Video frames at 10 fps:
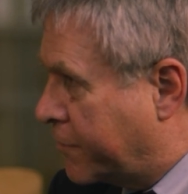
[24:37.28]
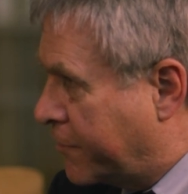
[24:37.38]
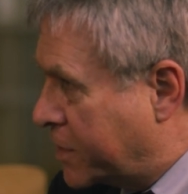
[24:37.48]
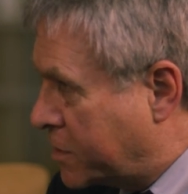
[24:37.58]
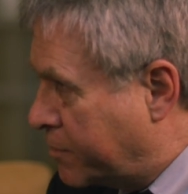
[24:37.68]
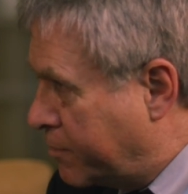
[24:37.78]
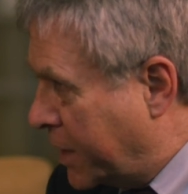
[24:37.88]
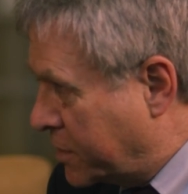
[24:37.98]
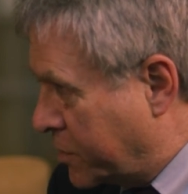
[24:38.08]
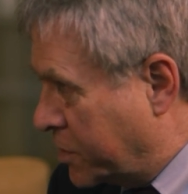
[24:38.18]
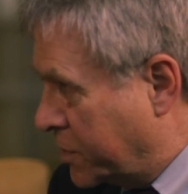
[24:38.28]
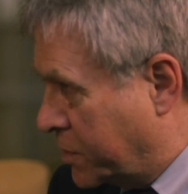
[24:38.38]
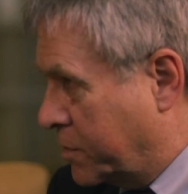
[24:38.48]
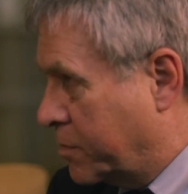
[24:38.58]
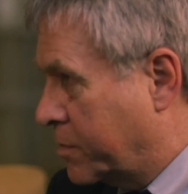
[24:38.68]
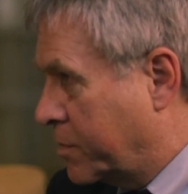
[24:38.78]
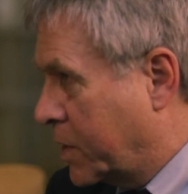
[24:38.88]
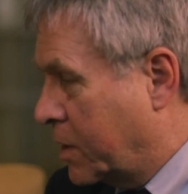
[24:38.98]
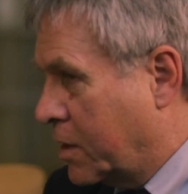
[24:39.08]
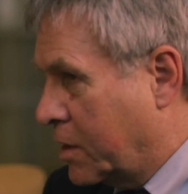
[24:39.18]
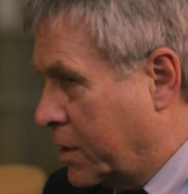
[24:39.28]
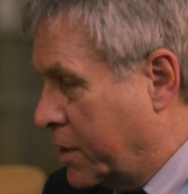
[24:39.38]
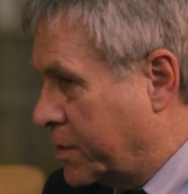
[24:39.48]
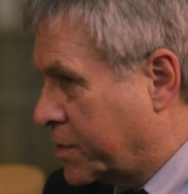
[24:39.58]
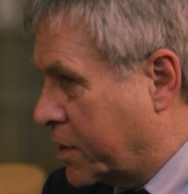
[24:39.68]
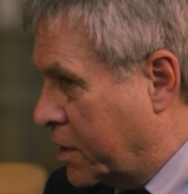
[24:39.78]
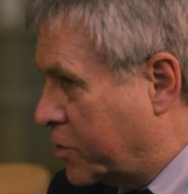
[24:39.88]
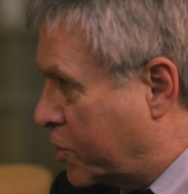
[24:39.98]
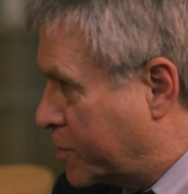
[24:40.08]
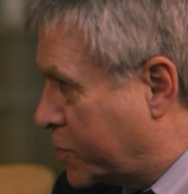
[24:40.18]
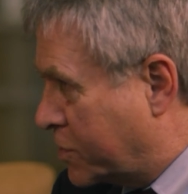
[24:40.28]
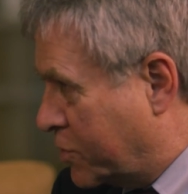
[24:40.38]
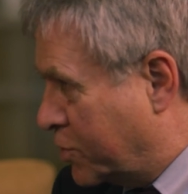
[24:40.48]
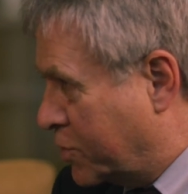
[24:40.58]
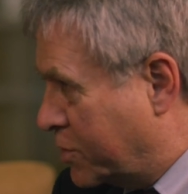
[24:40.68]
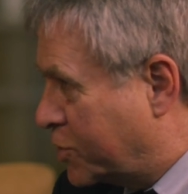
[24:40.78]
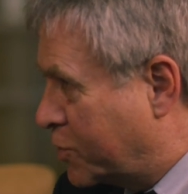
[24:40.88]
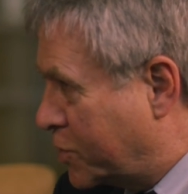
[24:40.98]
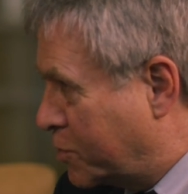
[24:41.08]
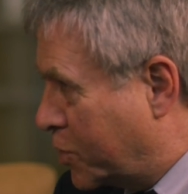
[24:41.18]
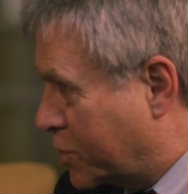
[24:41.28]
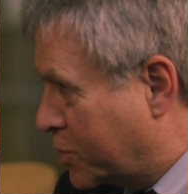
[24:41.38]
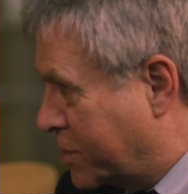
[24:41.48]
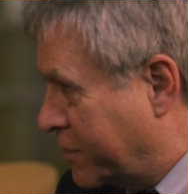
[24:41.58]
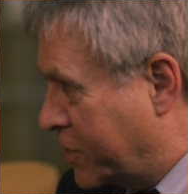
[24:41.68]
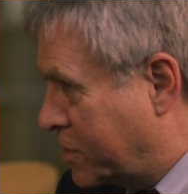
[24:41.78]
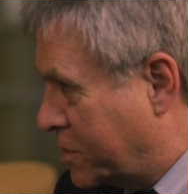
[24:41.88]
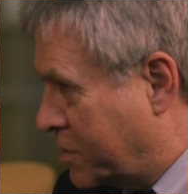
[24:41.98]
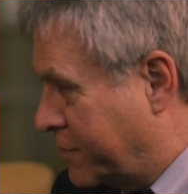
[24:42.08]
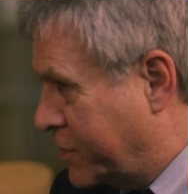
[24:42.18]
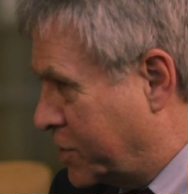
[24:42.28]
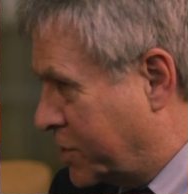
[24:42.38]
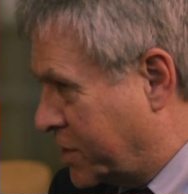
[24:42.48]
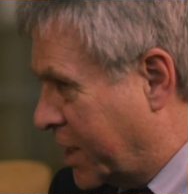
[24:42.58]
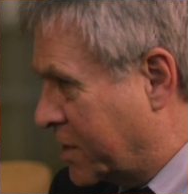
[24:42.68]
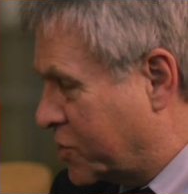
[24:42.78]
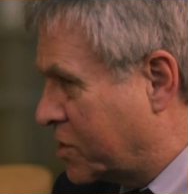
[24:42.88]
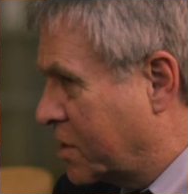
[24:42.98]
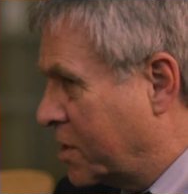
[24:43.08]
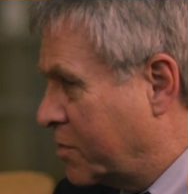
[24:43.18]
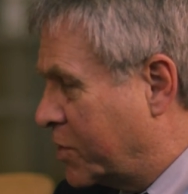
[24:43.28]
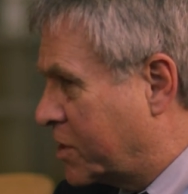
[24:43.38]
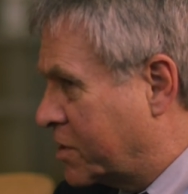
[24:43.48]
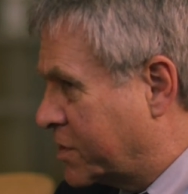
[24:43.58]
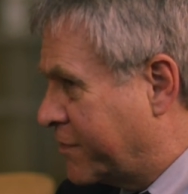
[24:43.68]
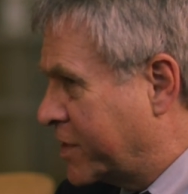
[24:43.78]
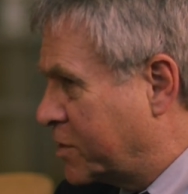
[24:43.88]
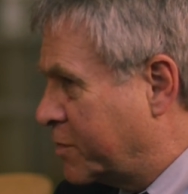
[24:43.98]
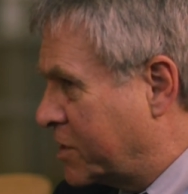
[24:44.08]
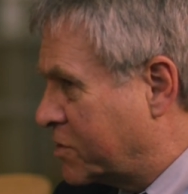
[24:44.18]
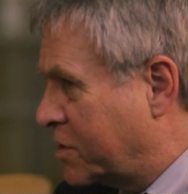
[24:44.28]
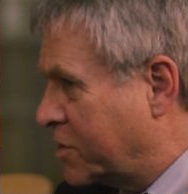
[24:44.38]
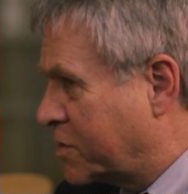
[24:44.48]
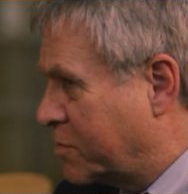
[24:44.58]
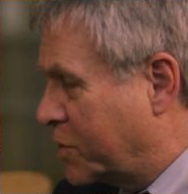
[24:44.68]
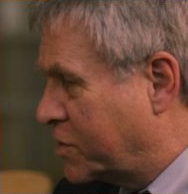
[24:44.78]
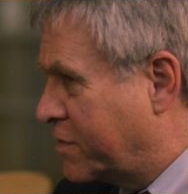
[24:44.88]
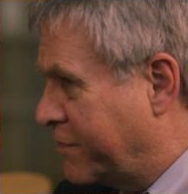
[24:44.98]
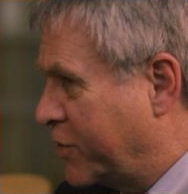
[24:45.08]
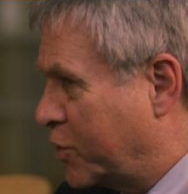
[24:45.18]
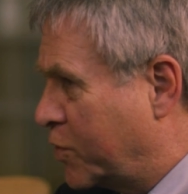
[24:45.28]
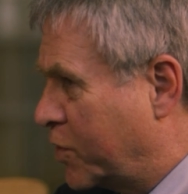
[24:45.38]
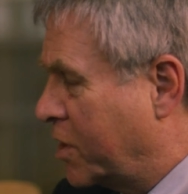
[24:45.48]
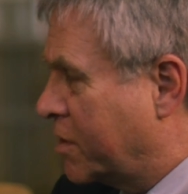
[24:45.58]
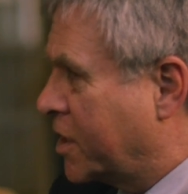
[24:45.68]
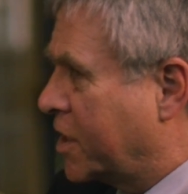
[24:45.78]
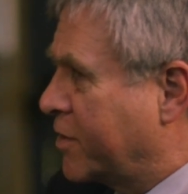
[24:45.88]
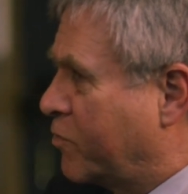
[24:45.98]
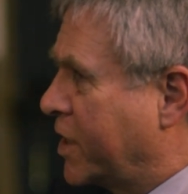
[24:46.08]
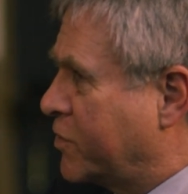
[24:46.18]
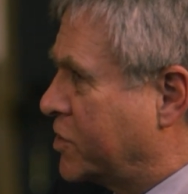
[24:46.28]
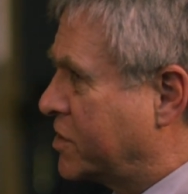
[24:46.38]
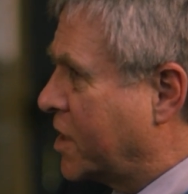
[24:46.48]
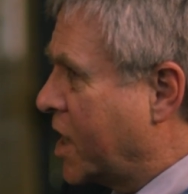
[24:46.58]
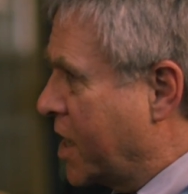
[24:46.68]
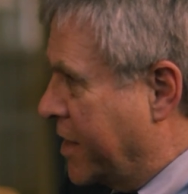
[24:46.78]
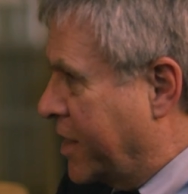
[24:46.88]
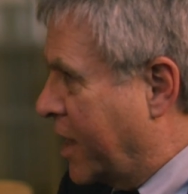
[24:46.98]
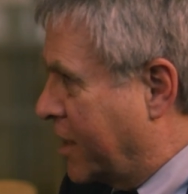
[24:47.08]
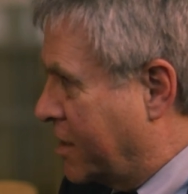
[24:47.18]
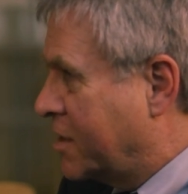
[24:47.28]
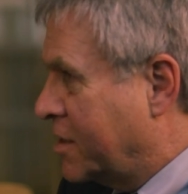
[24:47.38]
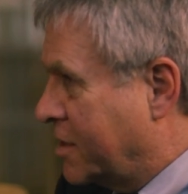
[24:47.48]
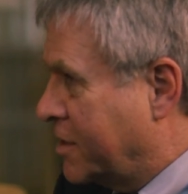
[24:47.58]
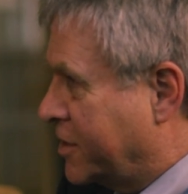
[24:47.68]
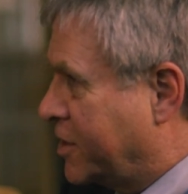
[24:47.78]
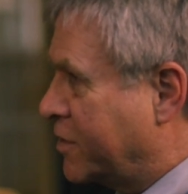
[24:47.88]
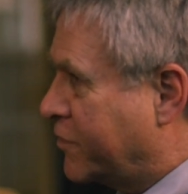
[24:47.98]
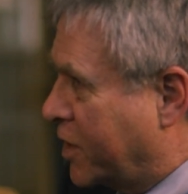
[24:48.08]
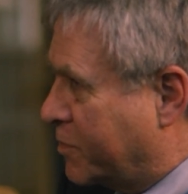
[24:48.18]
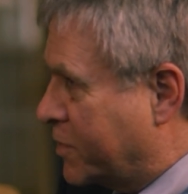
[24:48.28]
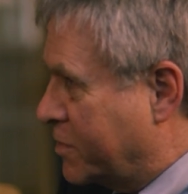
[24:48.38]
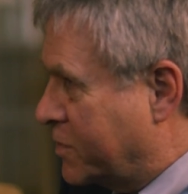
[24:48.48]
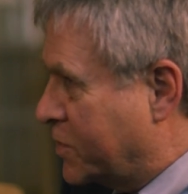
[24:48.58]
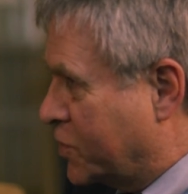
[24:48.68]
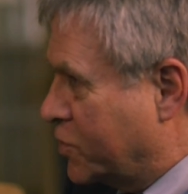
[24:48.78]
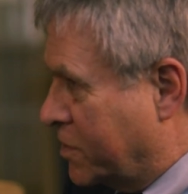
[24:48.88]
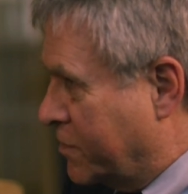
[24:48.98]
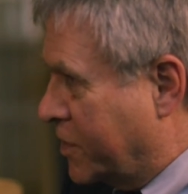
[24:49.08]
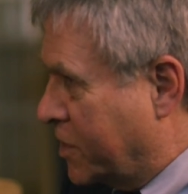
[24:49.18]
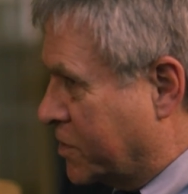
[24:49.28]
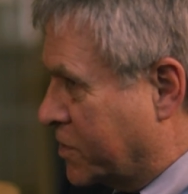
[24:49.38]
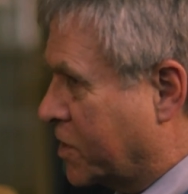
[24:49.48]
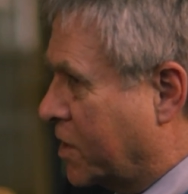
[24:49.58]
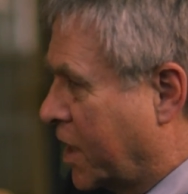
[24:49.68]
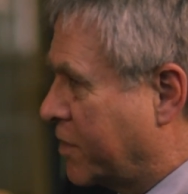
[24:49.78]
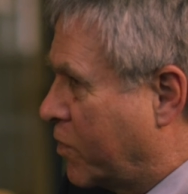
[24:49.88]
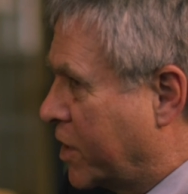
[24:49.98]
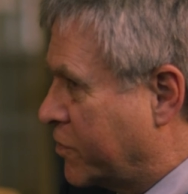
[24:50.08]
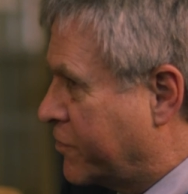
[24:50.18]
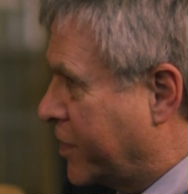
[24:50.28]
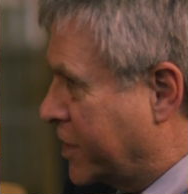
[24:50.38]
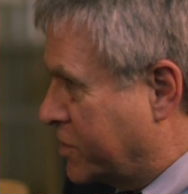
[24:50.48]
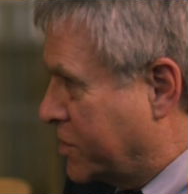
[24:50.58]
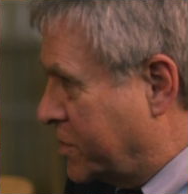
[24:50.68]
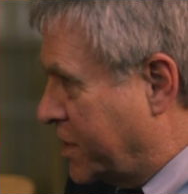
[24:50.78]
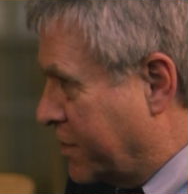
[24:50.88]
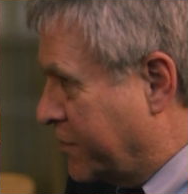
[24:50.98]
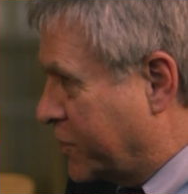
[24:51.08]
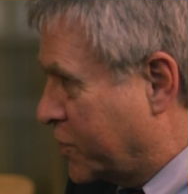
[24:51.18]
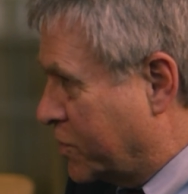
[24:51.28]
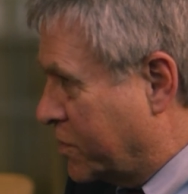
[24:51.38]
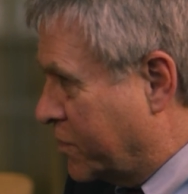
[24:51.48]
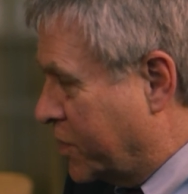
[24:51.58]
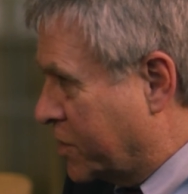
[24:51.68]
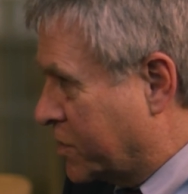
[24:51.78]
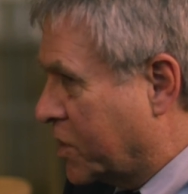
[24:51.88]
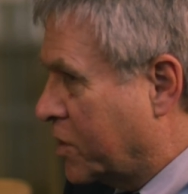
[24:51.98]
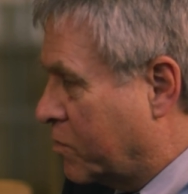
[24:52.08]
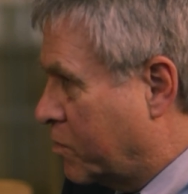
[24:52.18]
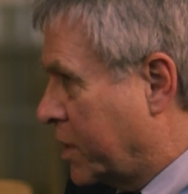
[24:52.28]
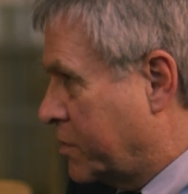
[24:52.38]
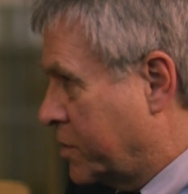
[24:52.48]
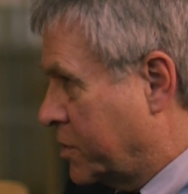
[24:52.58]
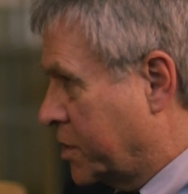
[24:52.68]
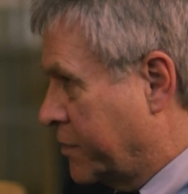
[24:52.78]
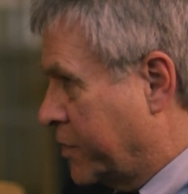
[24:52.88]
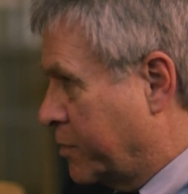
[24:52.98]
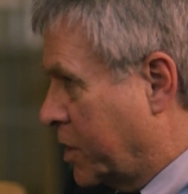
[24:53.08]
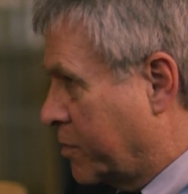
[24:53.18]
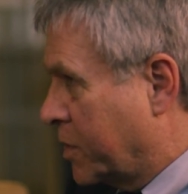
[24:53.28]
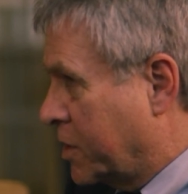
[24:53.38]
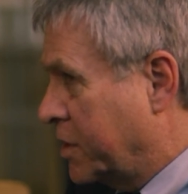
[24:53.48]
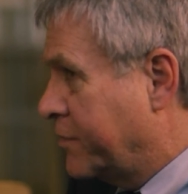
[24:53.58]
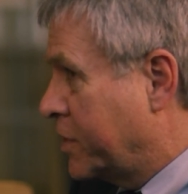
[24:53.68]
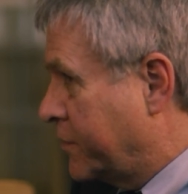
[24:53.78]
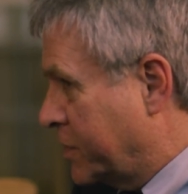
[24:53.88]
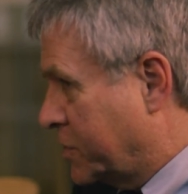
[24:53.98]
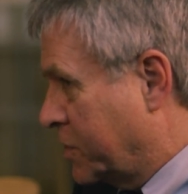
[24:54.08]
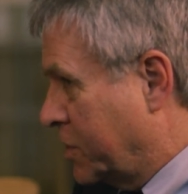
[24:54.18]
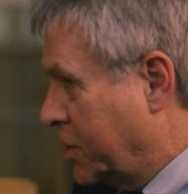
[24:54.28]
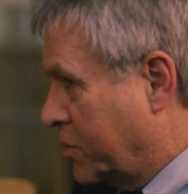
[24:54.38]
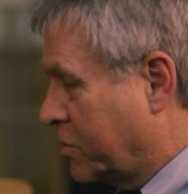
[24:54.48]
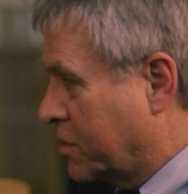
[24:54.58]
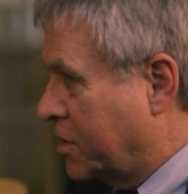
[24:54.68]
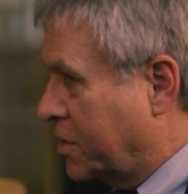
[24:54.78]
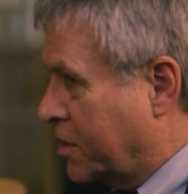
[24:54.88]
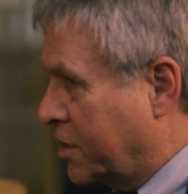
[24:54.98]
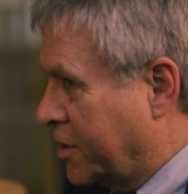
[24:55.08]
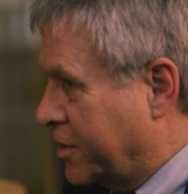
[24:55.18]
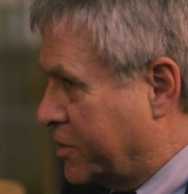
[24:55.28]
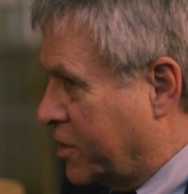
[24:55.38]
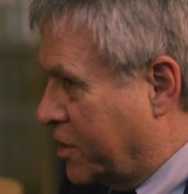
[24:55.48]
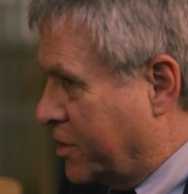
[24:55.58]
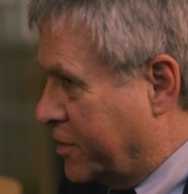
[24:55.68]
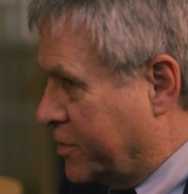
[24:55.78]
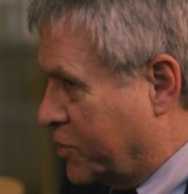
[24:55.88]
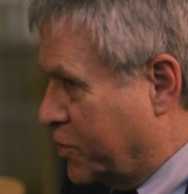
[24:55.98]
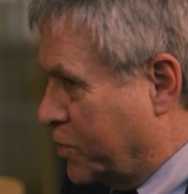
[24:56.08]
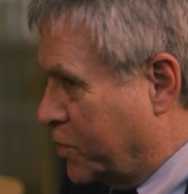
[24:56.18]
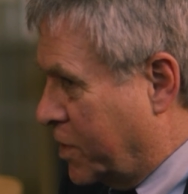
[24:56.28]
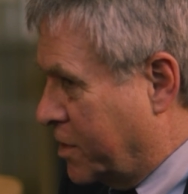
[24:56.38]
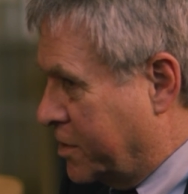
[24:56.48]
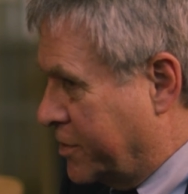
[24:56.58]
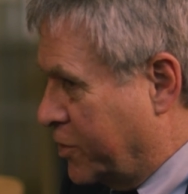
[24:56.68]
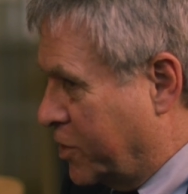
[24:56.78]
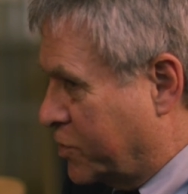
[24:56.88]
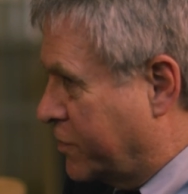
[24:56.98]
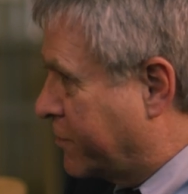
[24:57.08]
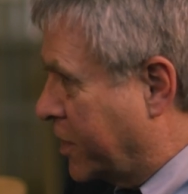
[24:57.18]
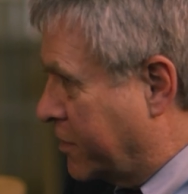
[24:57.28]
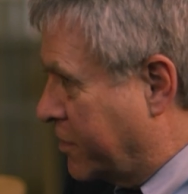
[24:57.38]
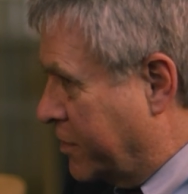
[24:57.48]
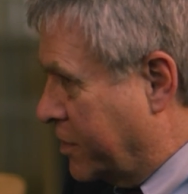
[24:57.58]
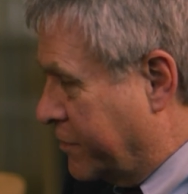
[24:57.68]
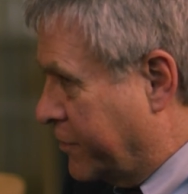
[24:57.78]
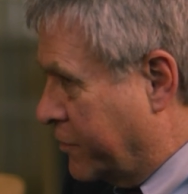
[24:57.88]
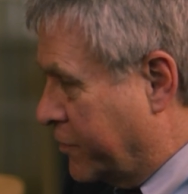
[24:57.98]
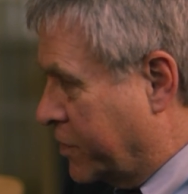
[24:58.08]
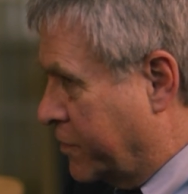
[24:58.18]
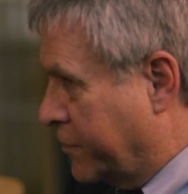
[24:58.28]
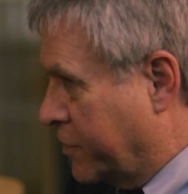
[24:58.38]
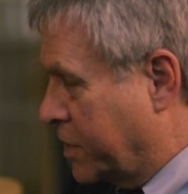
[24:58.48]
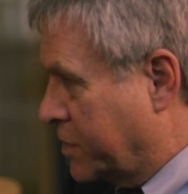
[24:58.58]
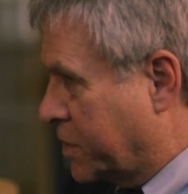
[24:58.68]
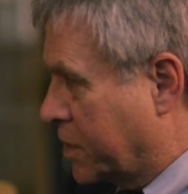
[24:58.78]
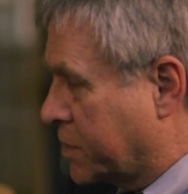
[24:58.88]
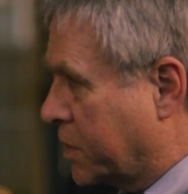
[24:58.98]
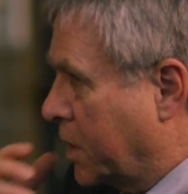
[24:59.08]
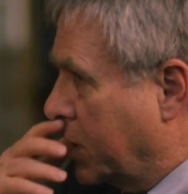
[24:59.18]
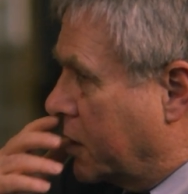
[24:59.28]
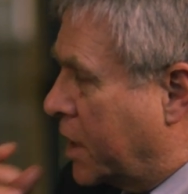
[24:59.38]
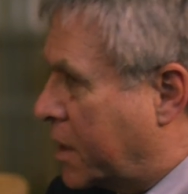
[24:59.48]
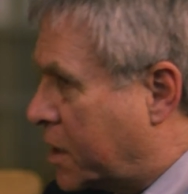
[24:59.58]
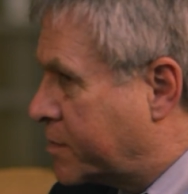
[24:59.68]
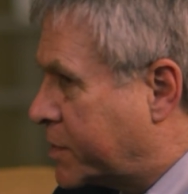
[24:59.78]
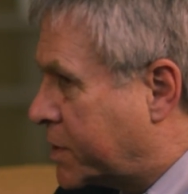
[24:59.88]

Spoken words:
fundamentalism mm-hmm. is an obstacle to a democracy of the detached, because fundamentalism is the view that I'd rather die than give up certain things. I'd rather fight to the death for certain things rather than give them up, even if it's illegal to fight for these things. And I'm